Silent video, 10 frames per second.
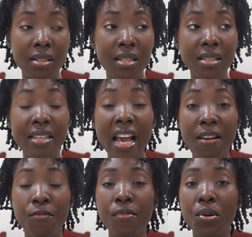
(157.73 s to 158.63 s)
He's
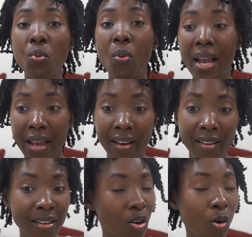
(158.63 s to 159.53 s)
everywhere
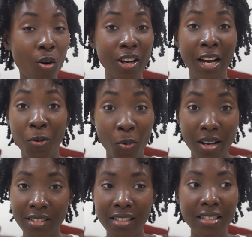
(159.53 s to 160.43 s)
all at
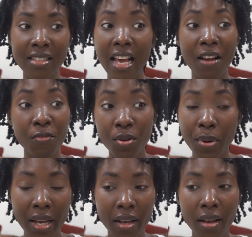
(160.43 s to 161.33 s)
once. He's
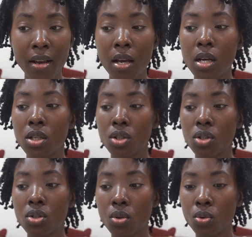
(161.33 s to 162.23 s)
everywhere.
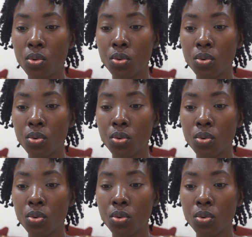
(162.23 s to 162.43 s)
So